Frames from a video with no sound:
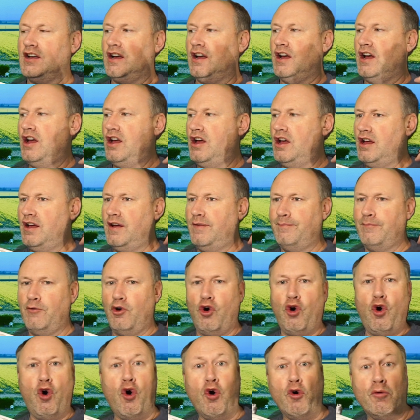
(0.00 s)

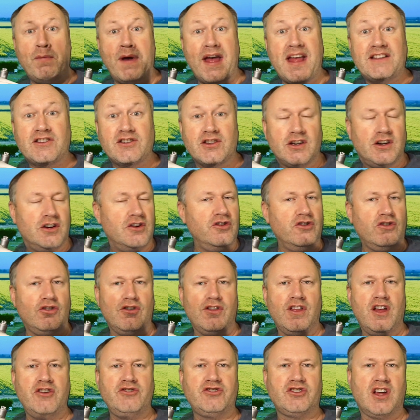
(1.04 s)
orbit and all
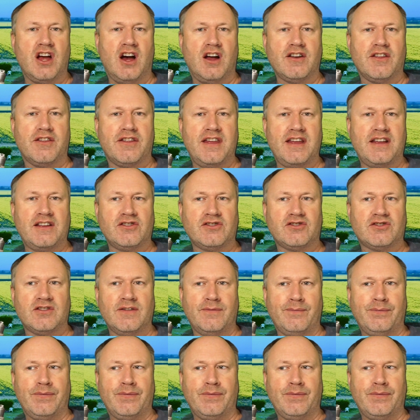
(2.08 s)
those kind of things,